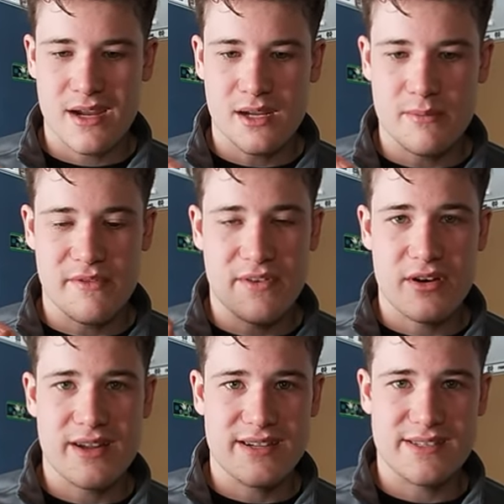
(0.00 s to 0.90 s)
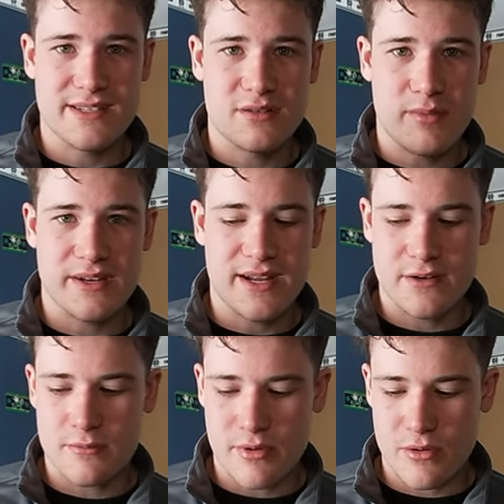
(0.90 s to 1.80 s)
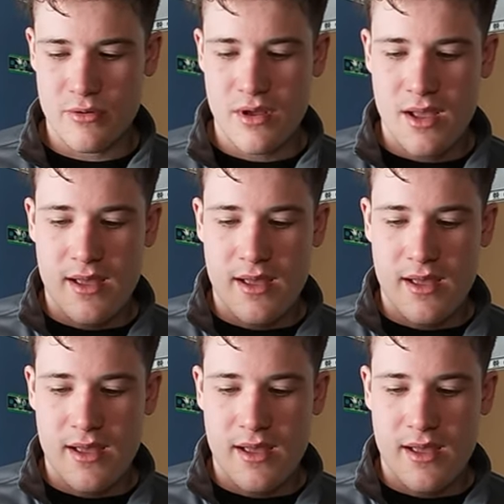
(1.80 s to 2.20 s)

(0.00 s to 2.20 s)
going to be very easy to maintain your boat.